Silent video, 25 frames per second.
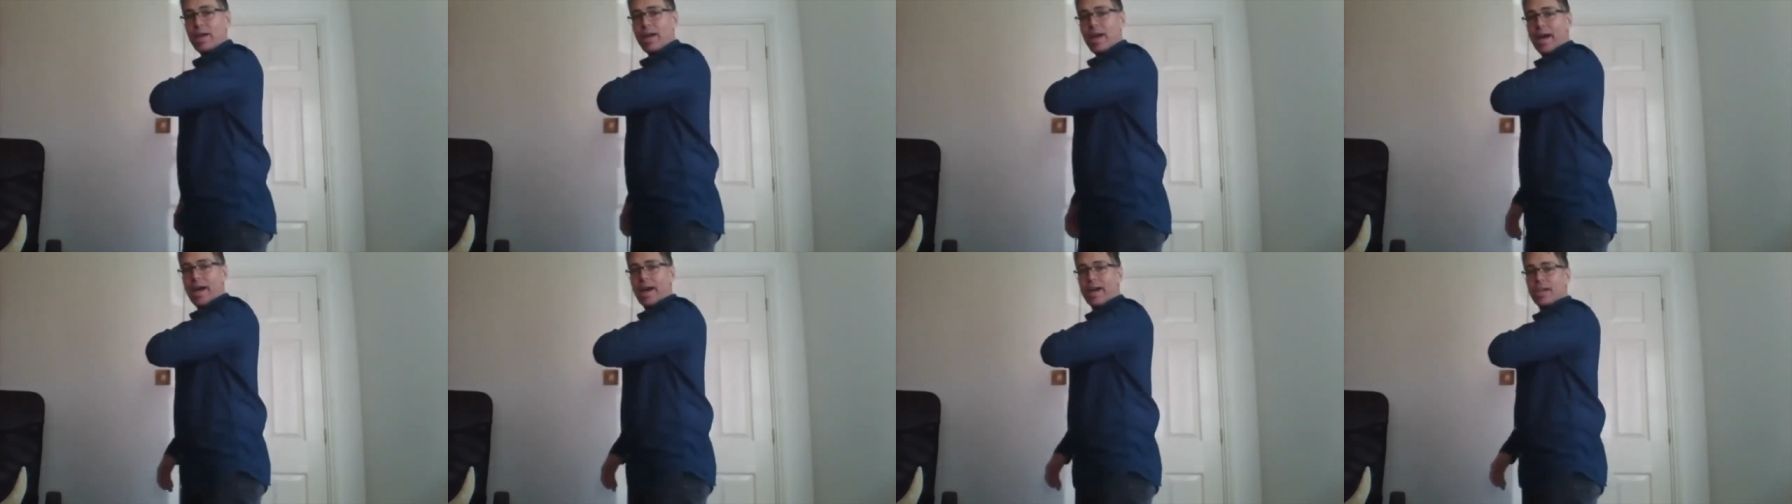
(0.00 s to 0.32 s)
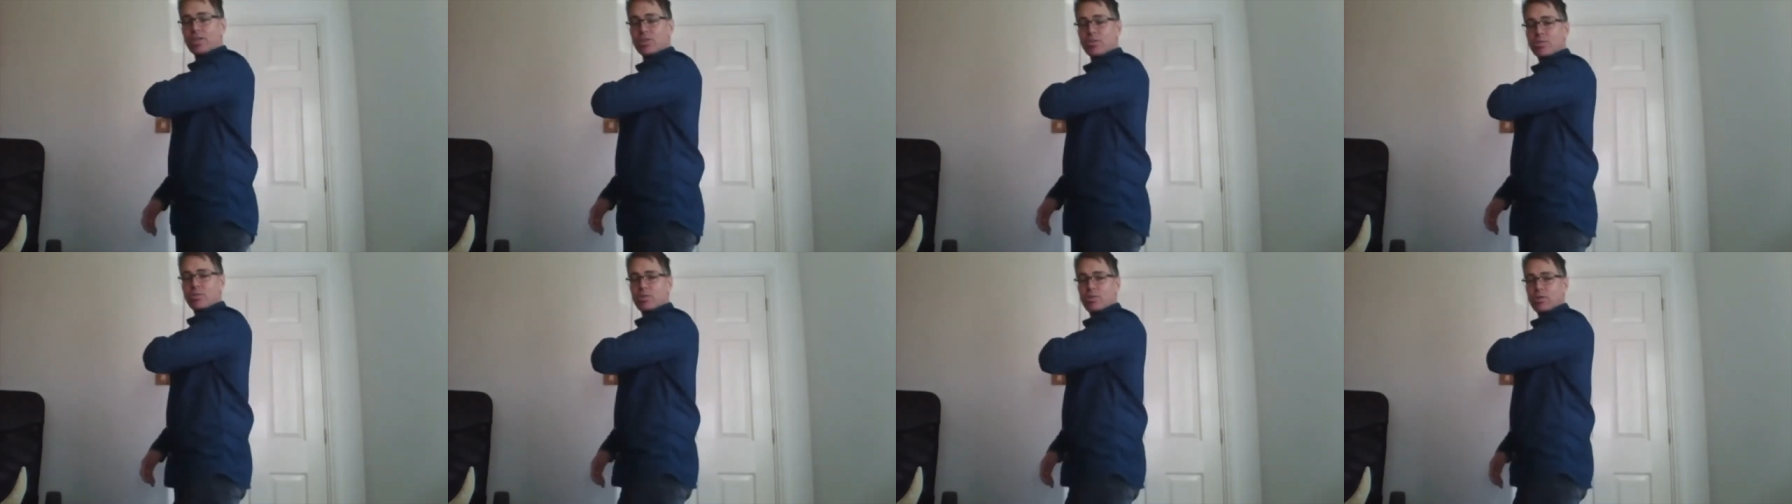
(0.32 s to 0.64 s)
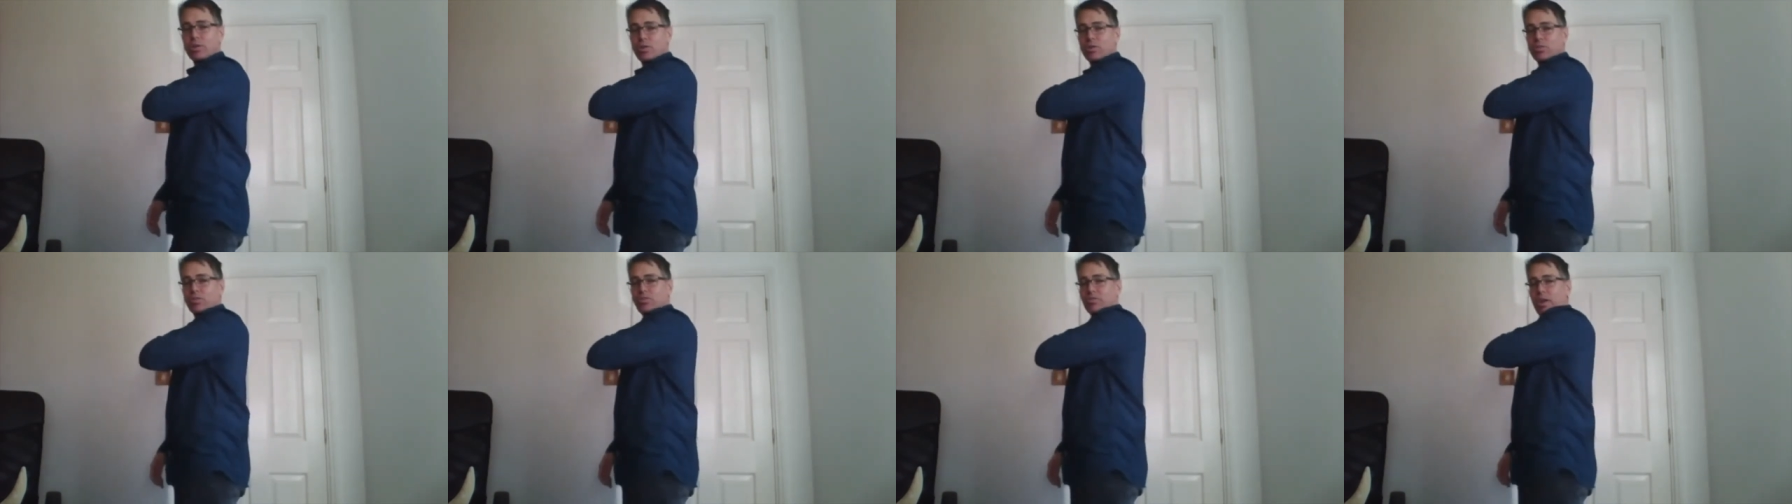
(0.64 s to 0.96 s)
As you're doing
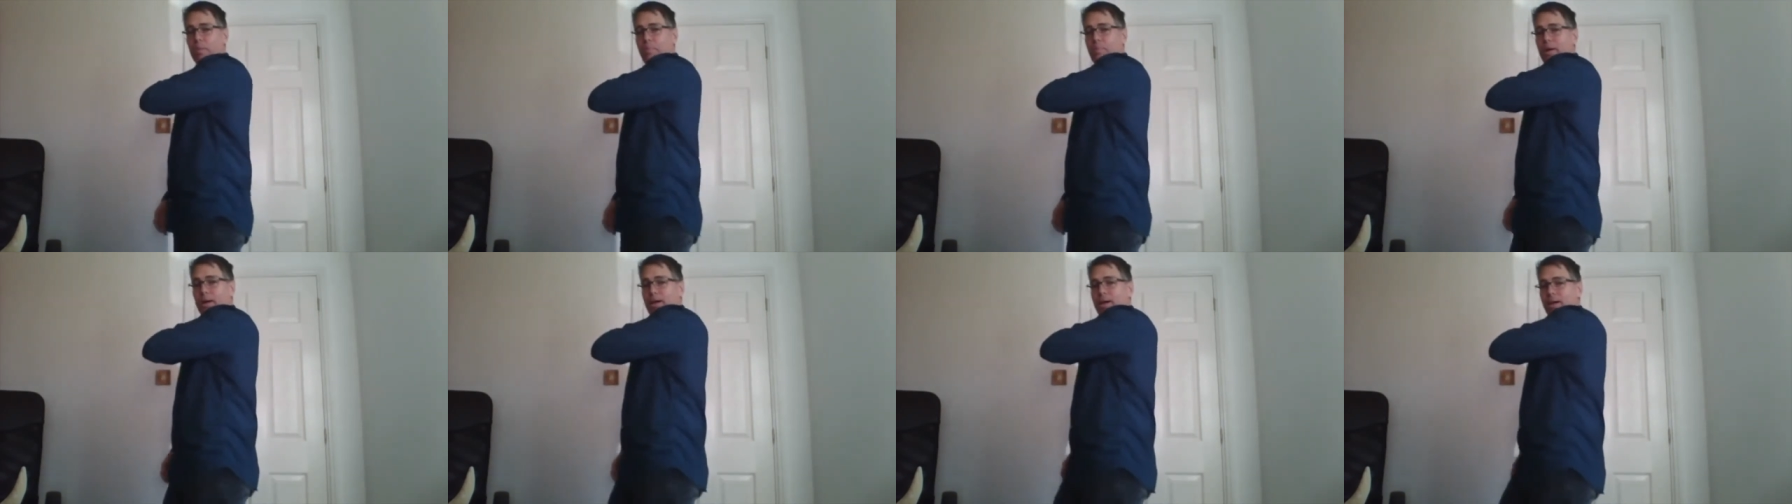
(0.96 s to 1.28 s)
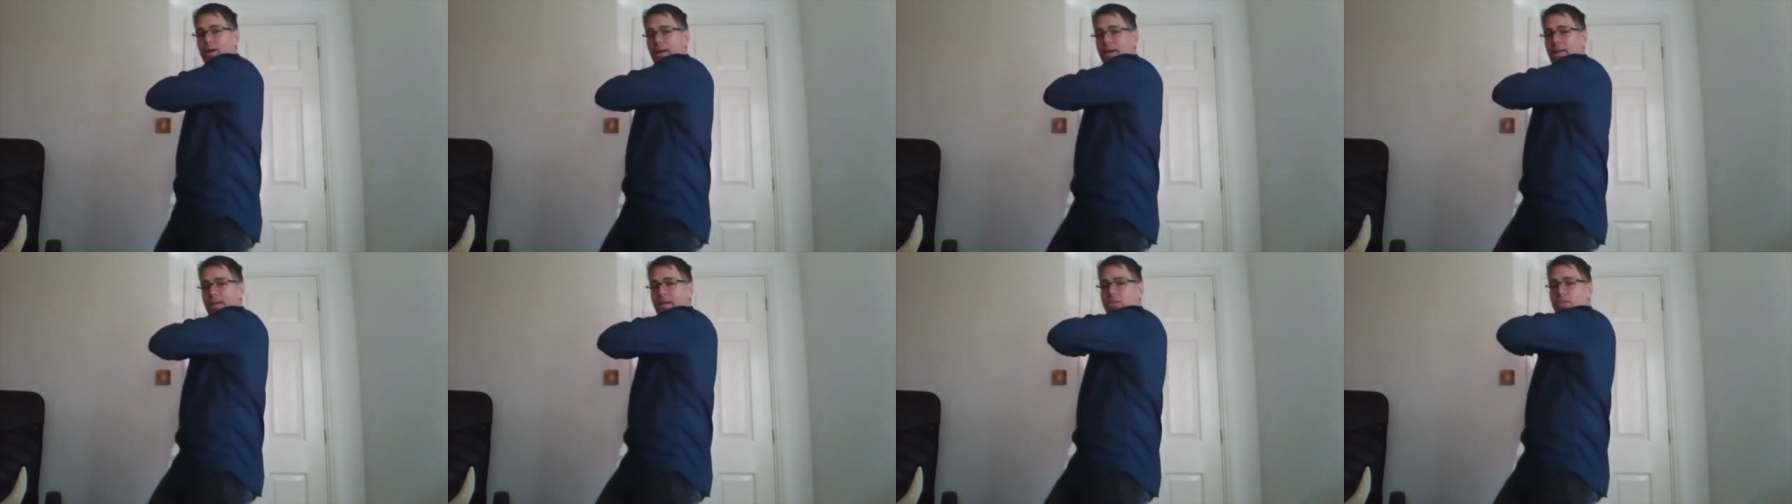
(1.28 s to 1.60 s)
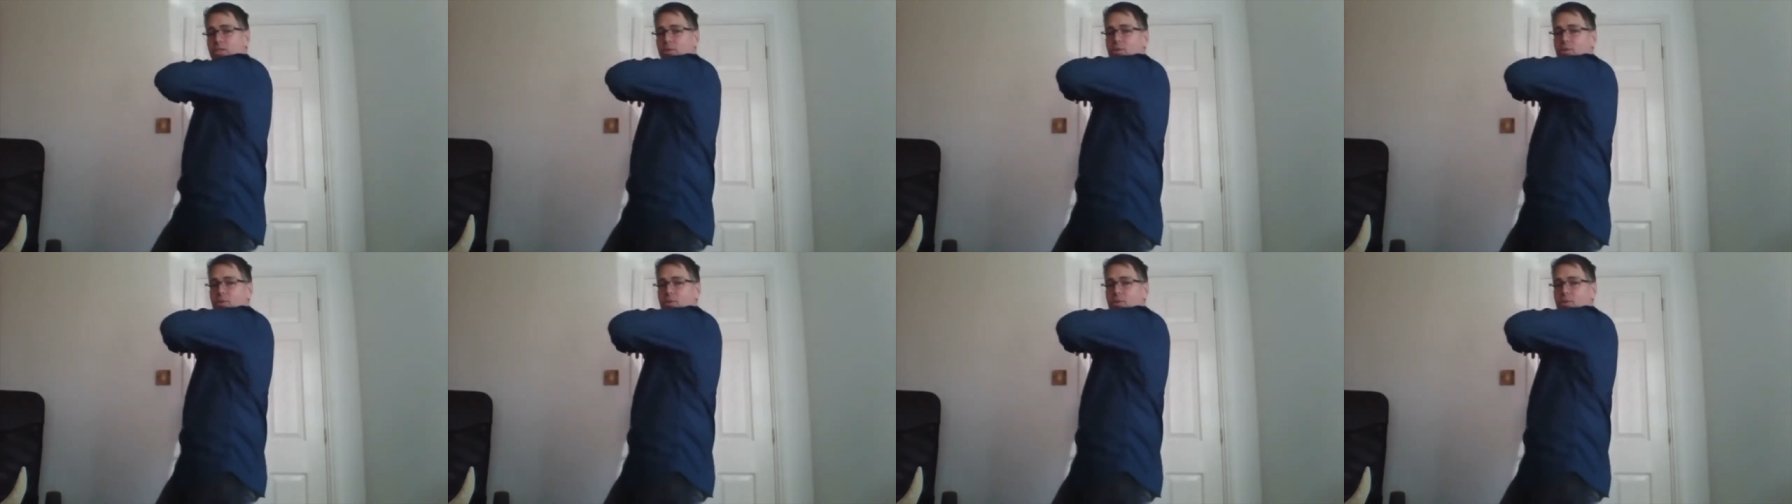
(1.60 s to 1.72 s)
your step back, ladies,